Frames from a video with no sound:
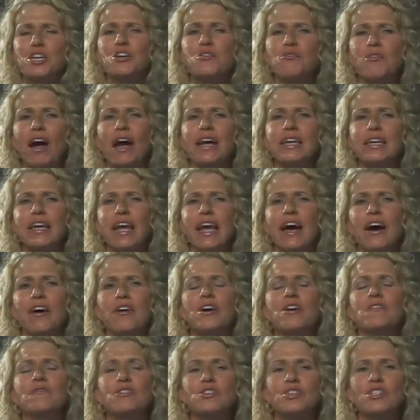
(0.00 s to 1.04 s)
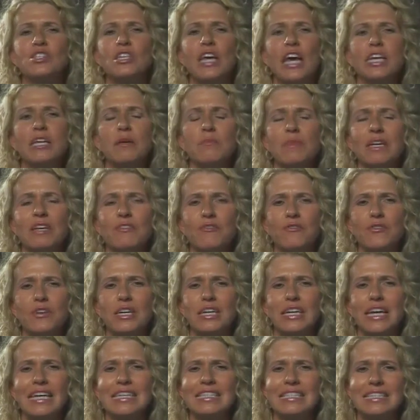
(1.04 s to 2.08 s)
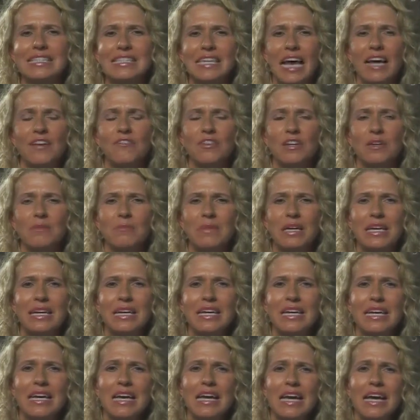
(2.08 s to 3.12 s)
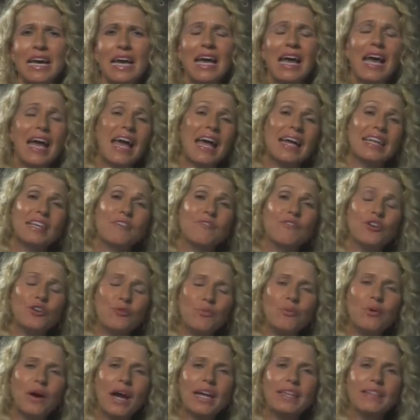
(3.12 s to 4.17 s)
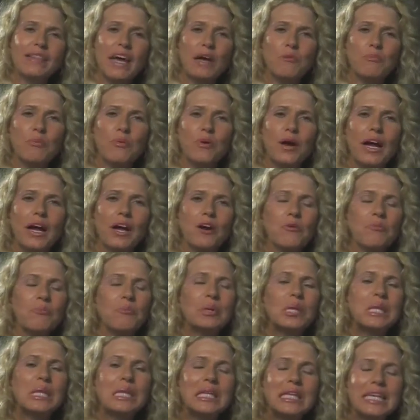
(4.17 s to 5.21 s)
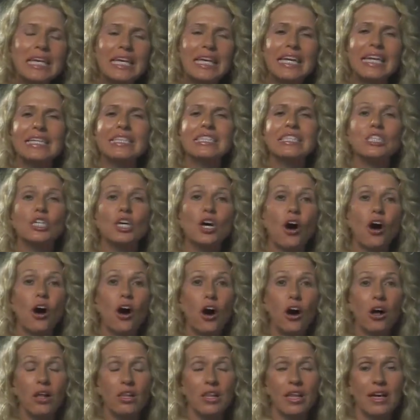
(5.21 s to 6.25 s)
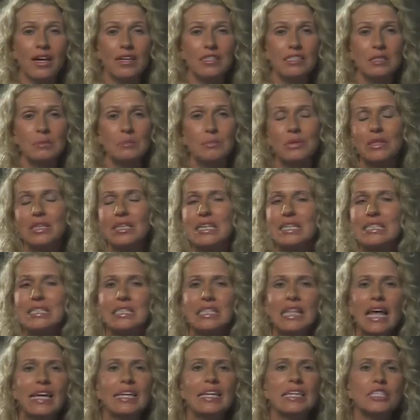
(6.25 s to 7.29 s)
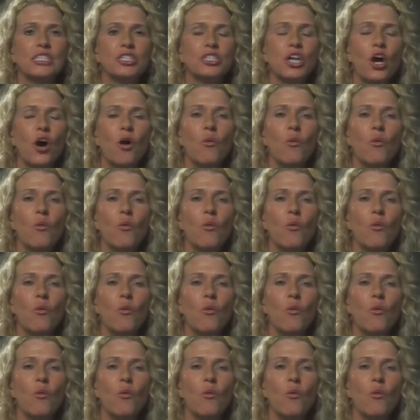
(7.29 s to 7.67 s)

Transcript: you right now for setting me free and saving me. And if you prayed that prayer, please call us. Please let us know